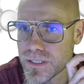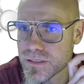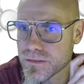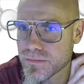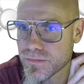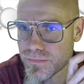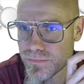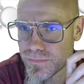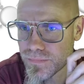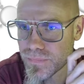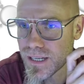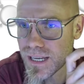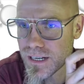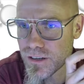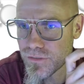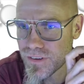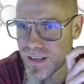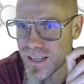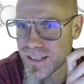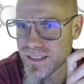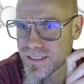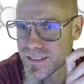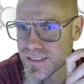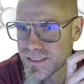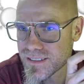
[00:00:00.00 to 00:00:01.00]
It's kind of
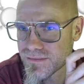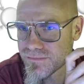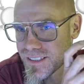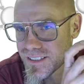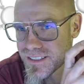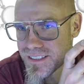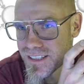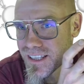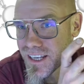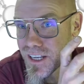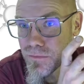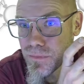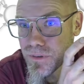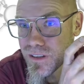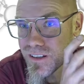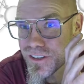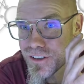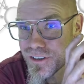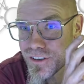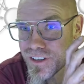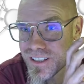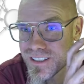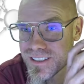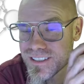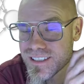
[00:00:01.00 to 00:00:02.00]
like a, a syllable,
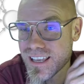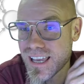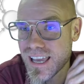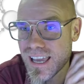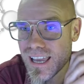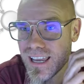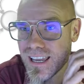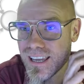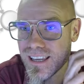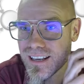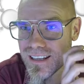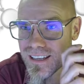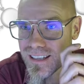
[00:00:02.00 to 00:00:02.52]
you could say,